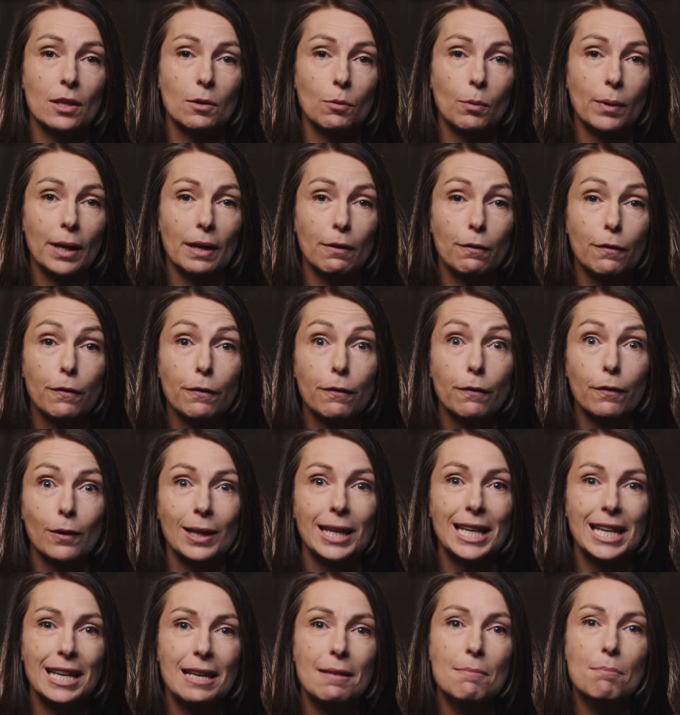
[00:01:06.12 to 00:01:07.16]
that we're
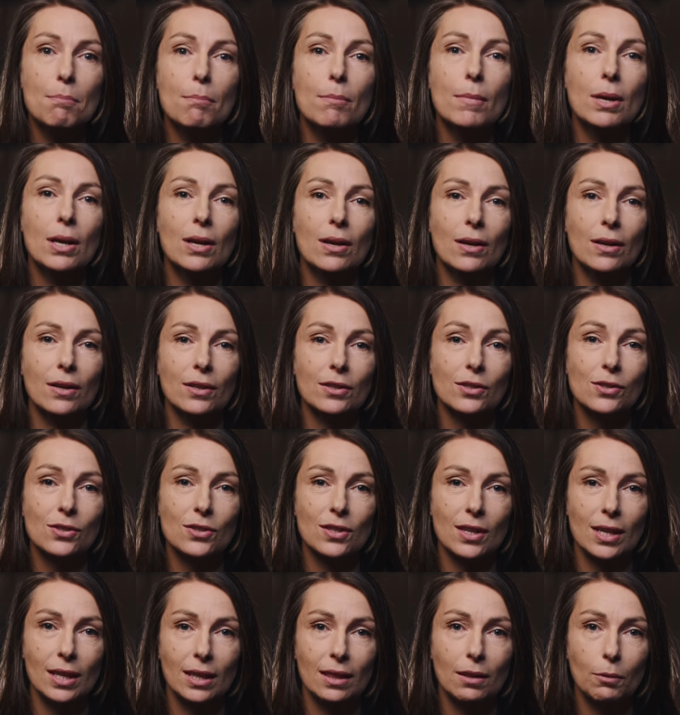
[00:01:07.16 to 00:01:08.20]
fully
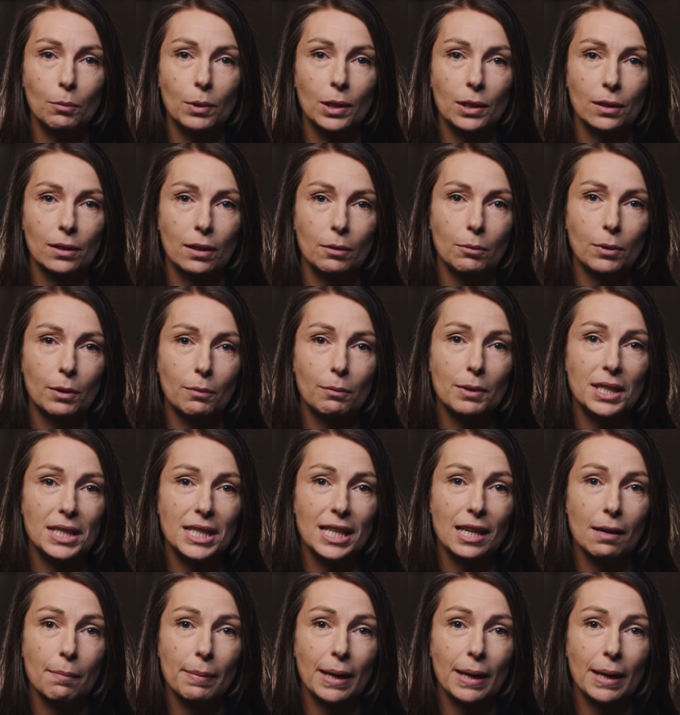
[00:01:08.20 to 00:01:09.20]
immersed in the world that we're reading